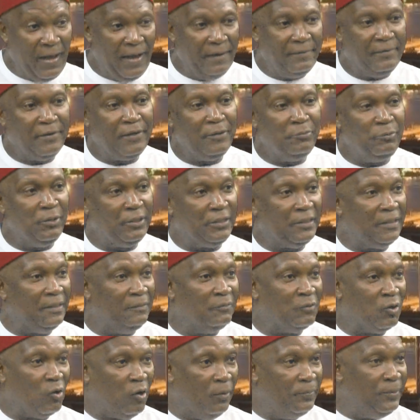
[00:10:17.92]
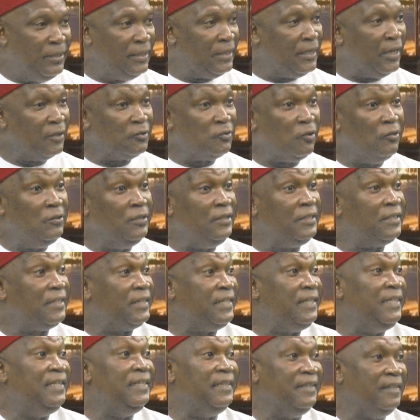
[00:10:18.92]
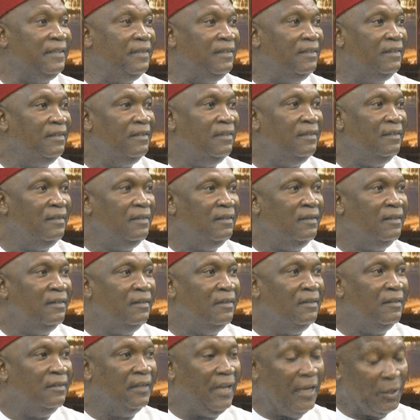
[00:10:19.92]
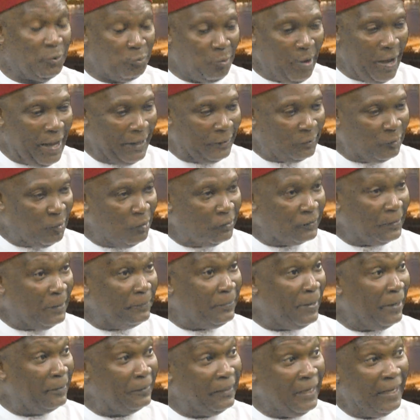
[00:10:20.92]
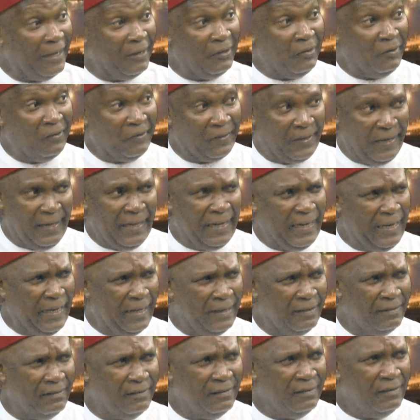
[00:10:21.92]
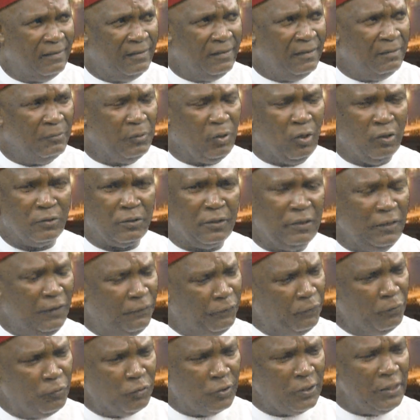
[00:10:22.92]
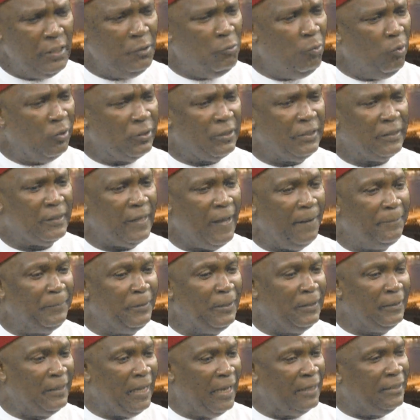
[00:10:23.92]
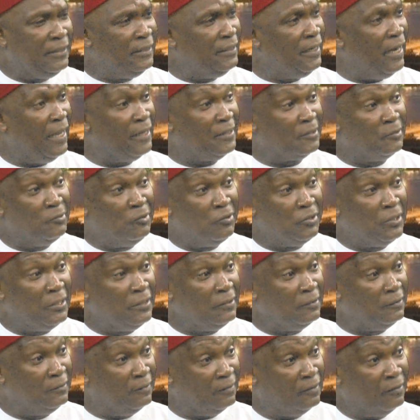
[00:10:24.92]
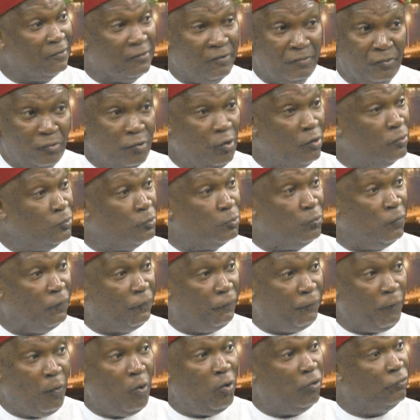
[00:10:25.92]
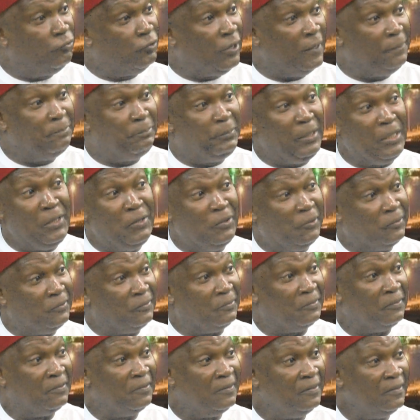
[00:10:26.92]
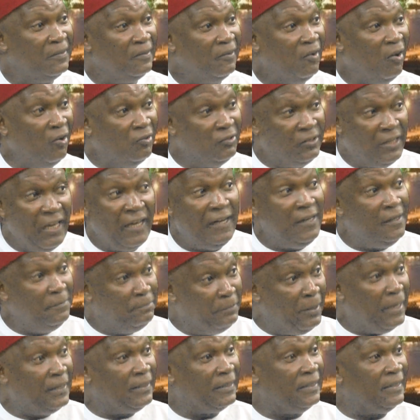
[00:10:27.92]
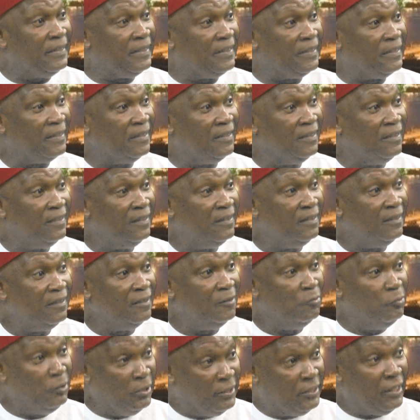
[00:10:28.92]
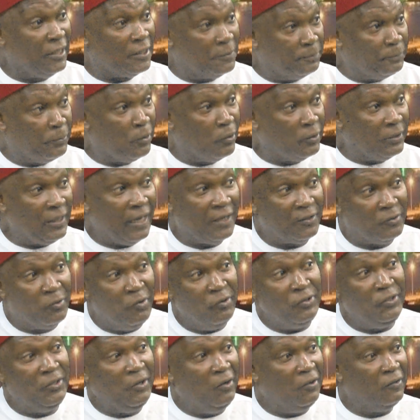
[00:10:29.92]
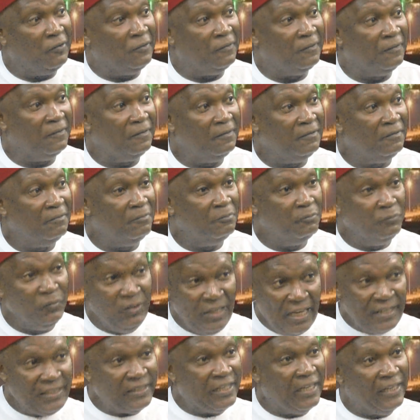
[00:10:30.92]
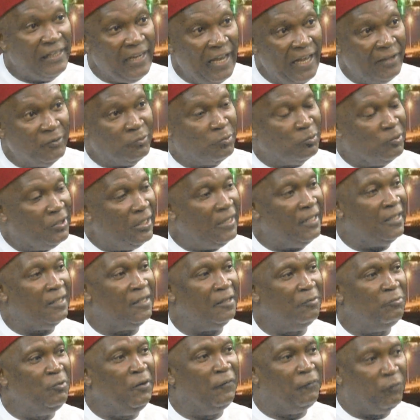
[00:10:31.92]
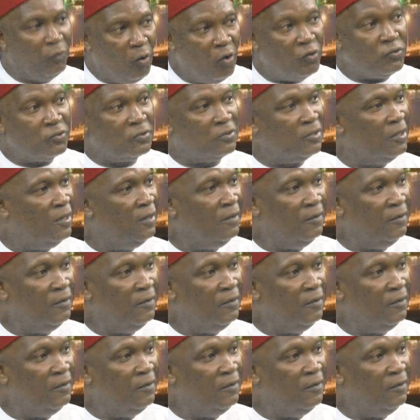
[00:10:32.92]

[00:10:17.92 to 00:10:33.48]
agree with him. Communication is key. That's why I talked about dialogue earlier. Because if you see what is happening, Nigeria is losing close to 400 billion on daily basis with this protest going on. Yesterday and today, we've lost